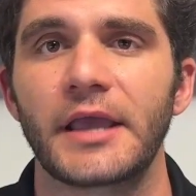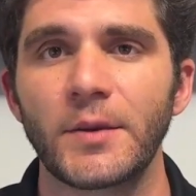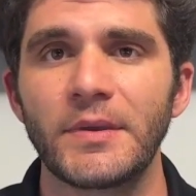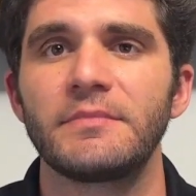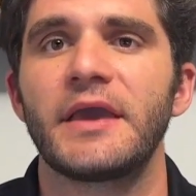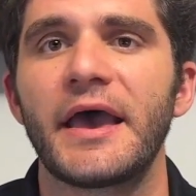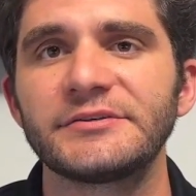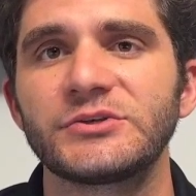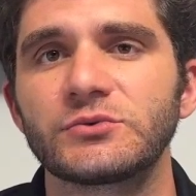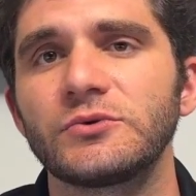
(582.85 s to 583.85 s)
Airbnb has
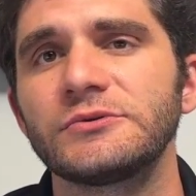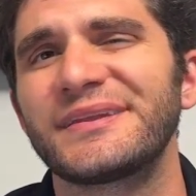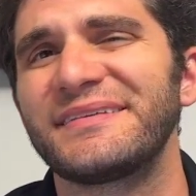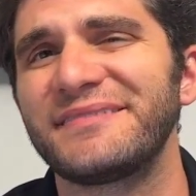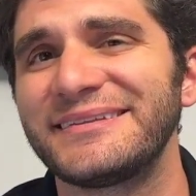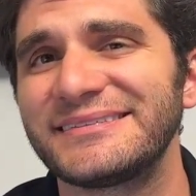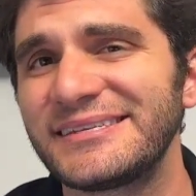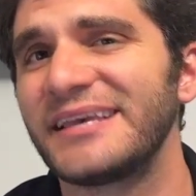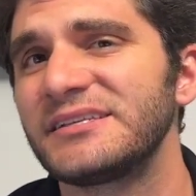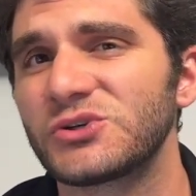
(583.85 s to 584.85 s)
its rules, and if it
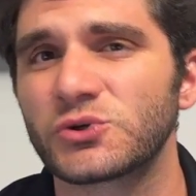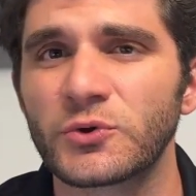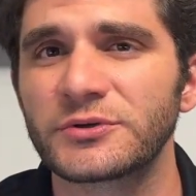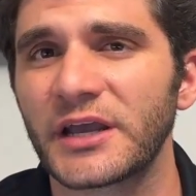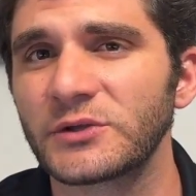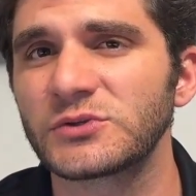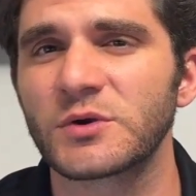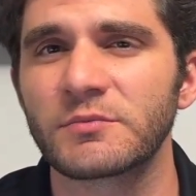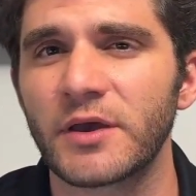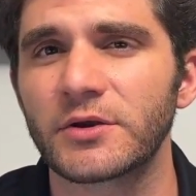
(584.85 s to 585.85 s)
says shorter titles
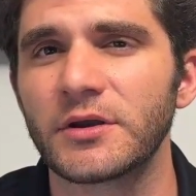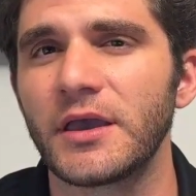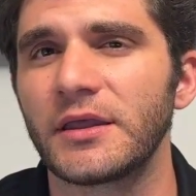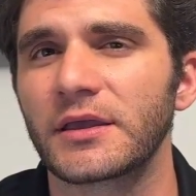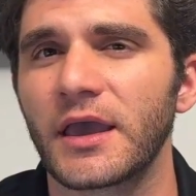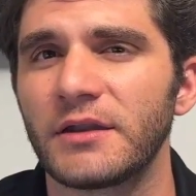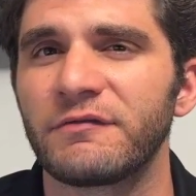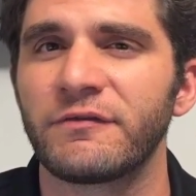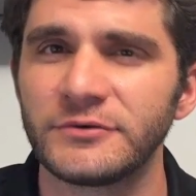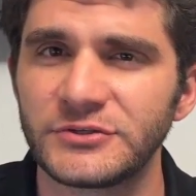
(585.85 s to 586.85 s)
work better, and it kind of
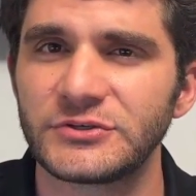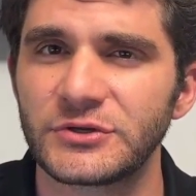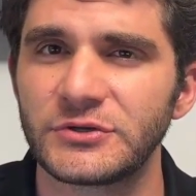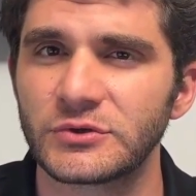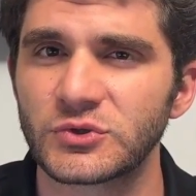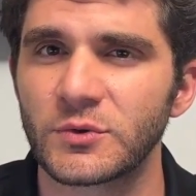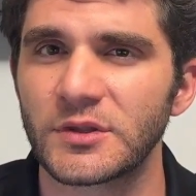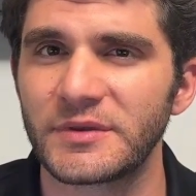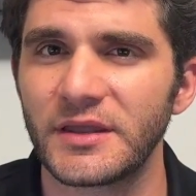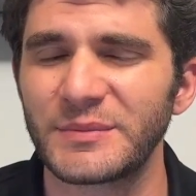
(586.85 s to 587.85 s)
forces you to do a short one in
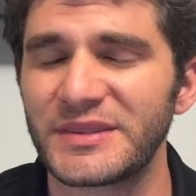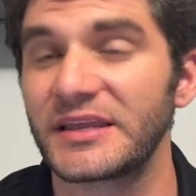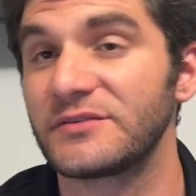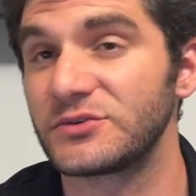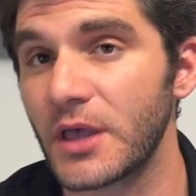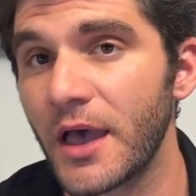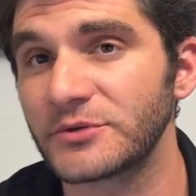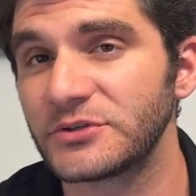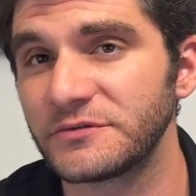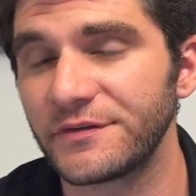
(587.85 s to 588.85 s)
the beginning, but then gives you the
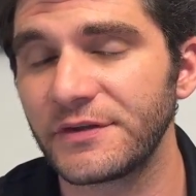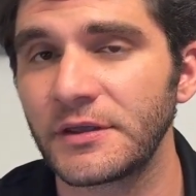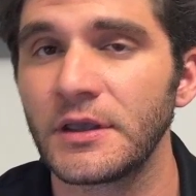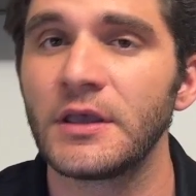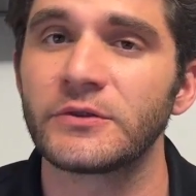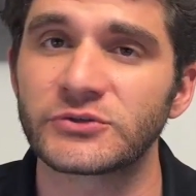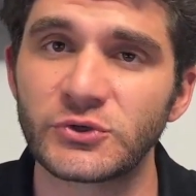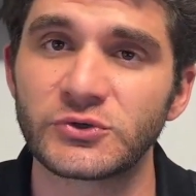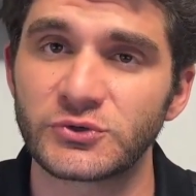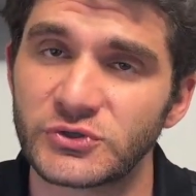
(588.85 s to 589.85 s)
option to do 50,
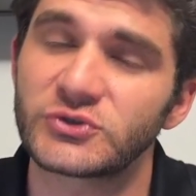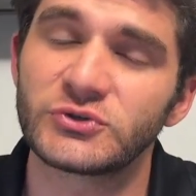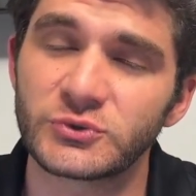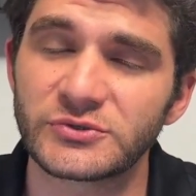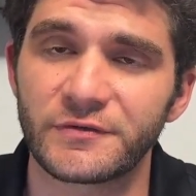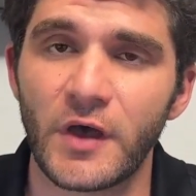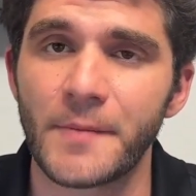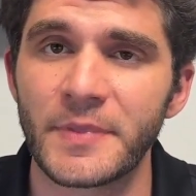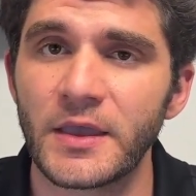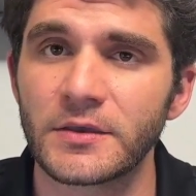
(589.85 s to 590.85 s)
there's two schools of thought.
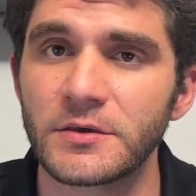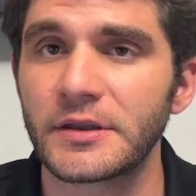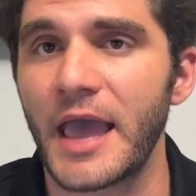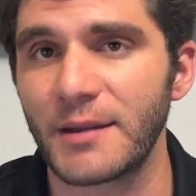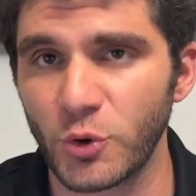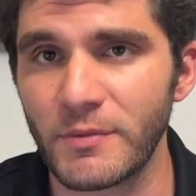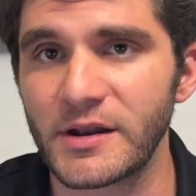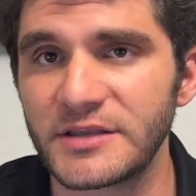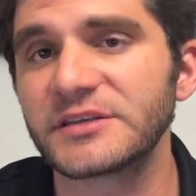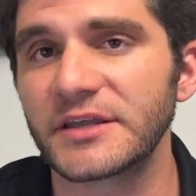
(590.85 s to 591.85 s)
You can add more
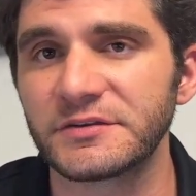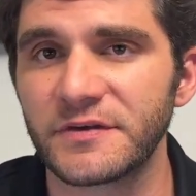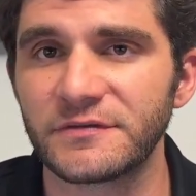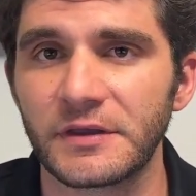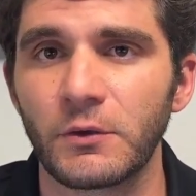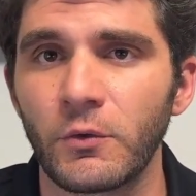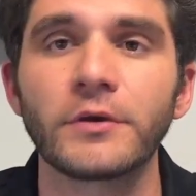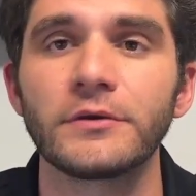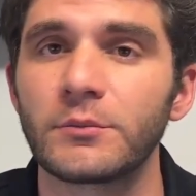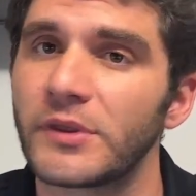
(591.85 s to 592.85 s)
amenities and get to 50, or
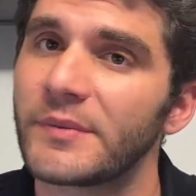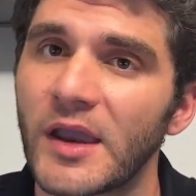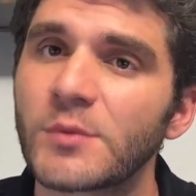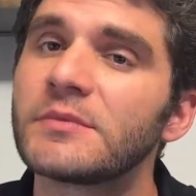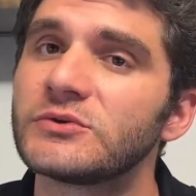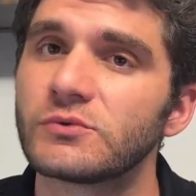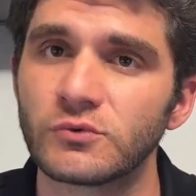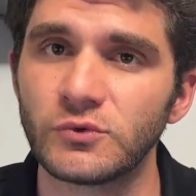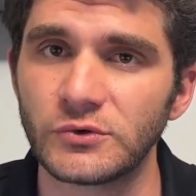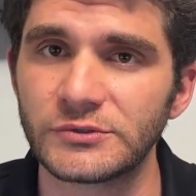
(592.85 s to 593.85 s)
you can play by Airbnb's
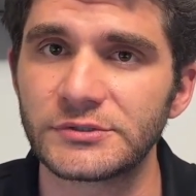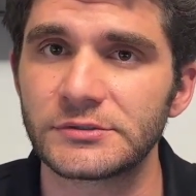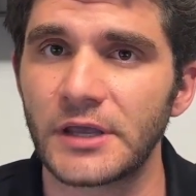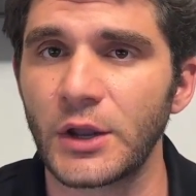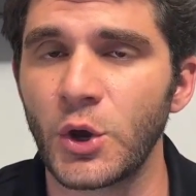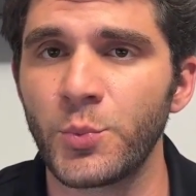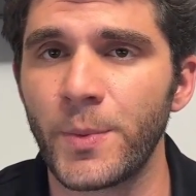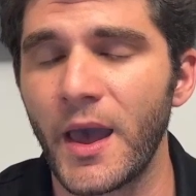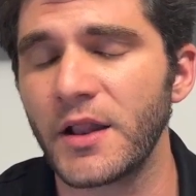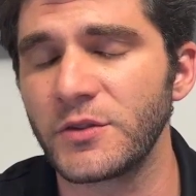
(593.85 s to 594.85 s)
rules and hope
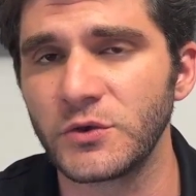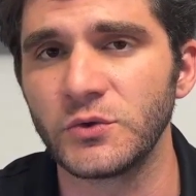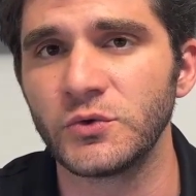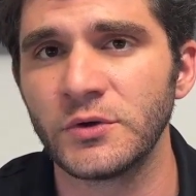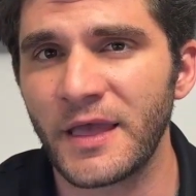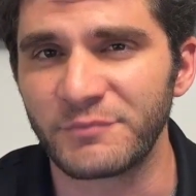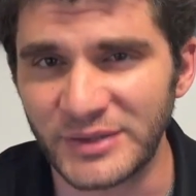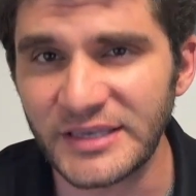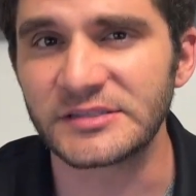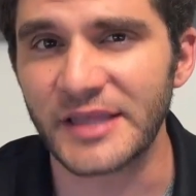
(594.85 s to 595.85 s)
that you have
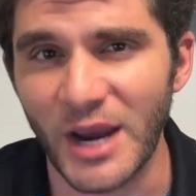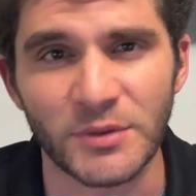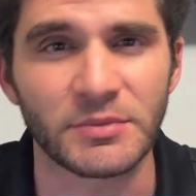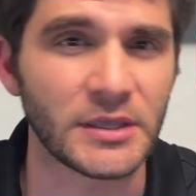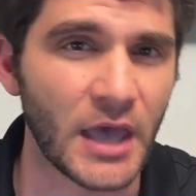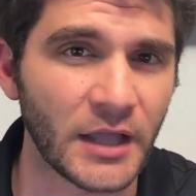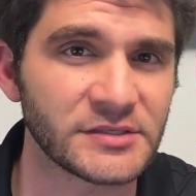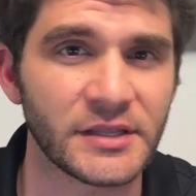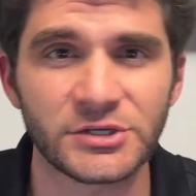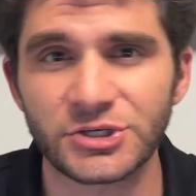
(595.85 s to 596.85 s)
pleased the Airbnb gods and
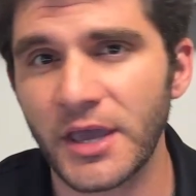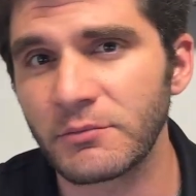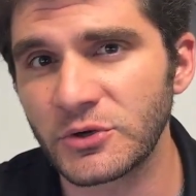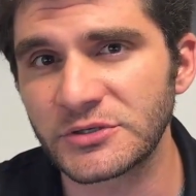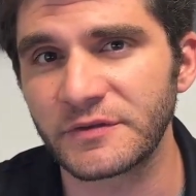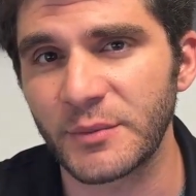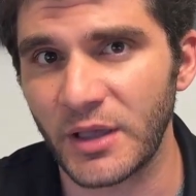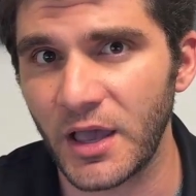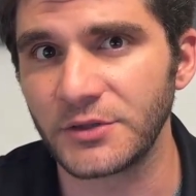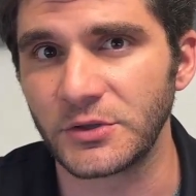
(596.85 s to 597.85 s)
they shine mercifully
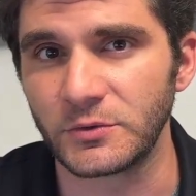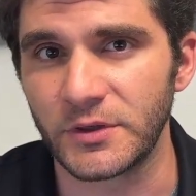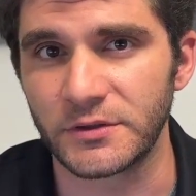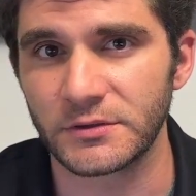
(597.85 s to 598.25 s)
upon you with